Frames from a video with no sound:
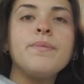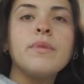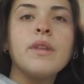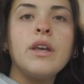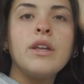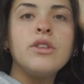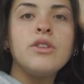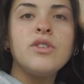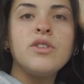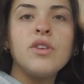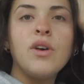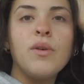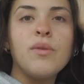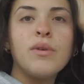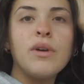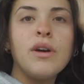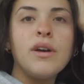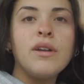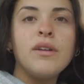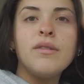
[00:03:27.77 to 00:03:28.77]
it's so
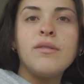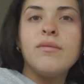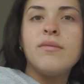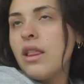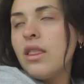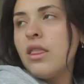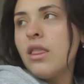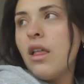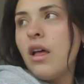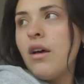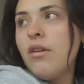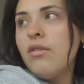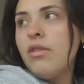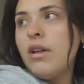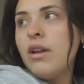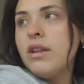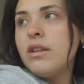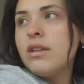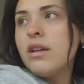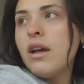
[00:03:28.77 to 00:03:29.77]
good. I love
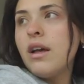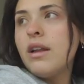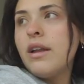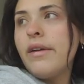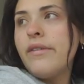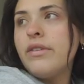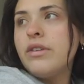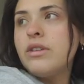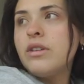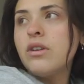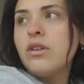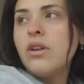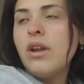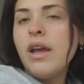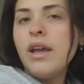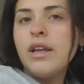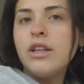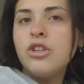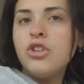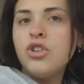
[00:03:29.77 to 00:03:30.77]
that it's on every single
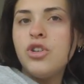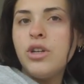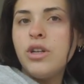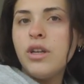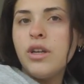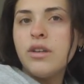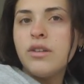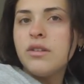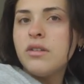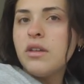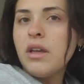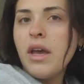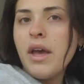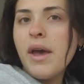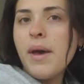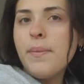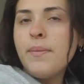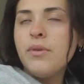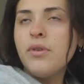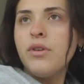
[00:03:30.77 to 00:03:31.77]
night. It's genius.
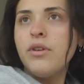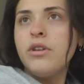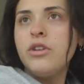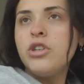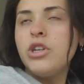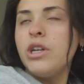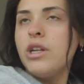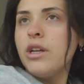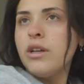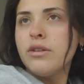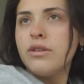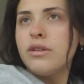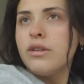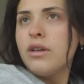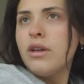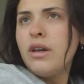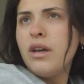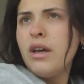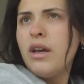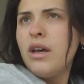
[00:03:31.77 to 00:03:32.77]
Absolutely genius.
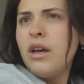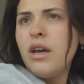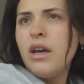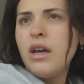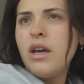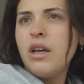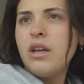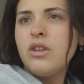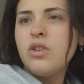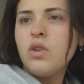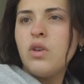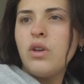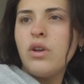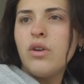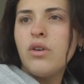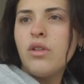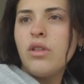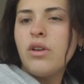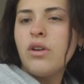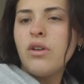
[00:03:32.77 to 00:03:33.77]
So
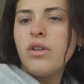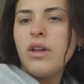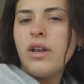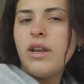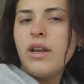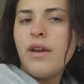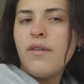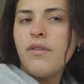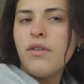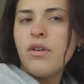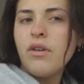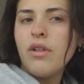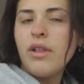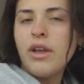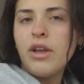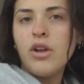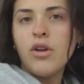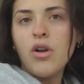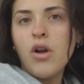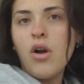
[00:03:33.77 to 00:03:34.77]
you're literally never,
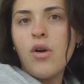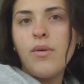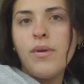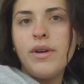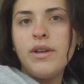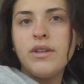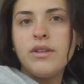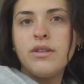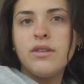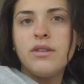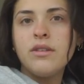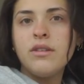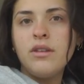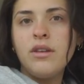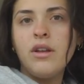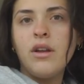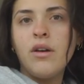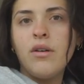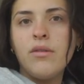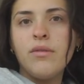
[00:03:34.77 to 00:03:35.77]
like, you're always,
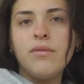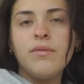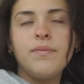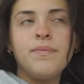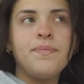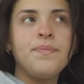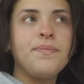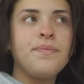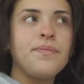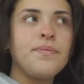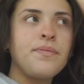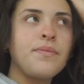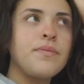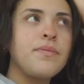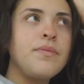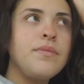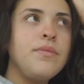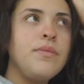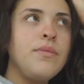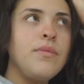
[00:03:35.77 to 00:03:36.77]
you know,
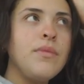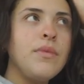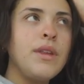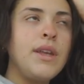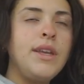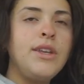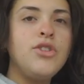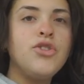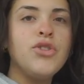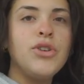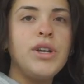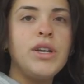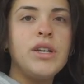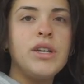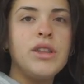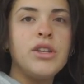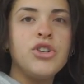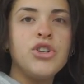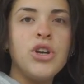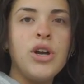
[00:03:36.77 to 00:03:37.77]
intrigued
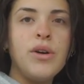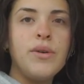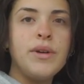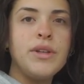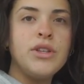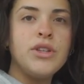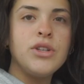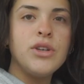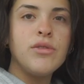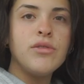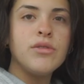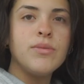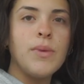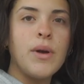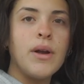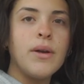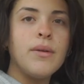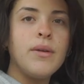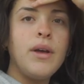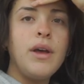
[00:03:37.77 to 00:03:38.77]
in the show. It's so
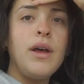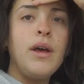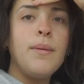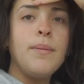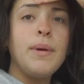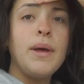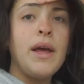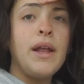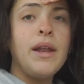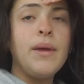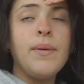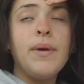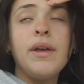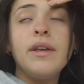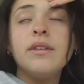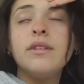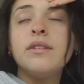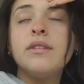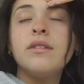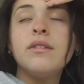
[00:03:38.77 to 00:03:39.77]
smart. But
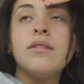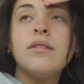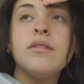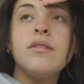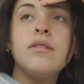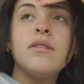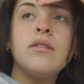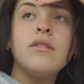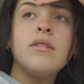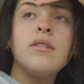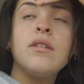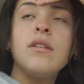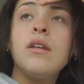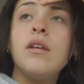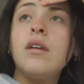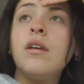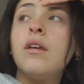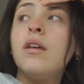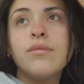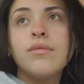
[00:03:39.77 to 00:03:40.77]
anyways,
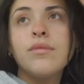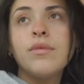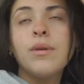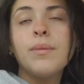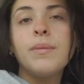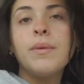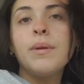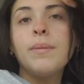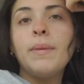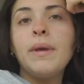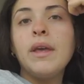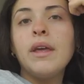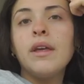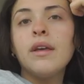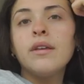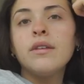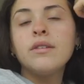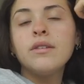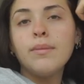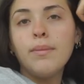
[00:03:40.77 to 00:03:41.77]
I'm gonna
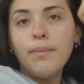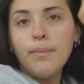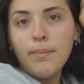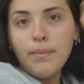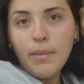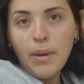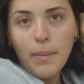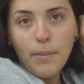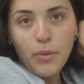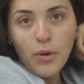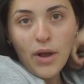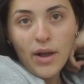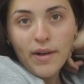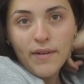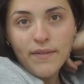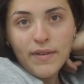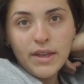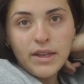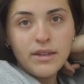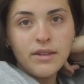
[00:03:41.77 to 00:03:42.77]
make some
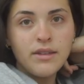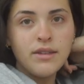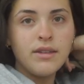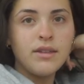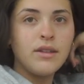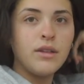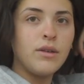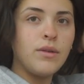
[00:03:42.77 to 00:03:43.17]
breakfast.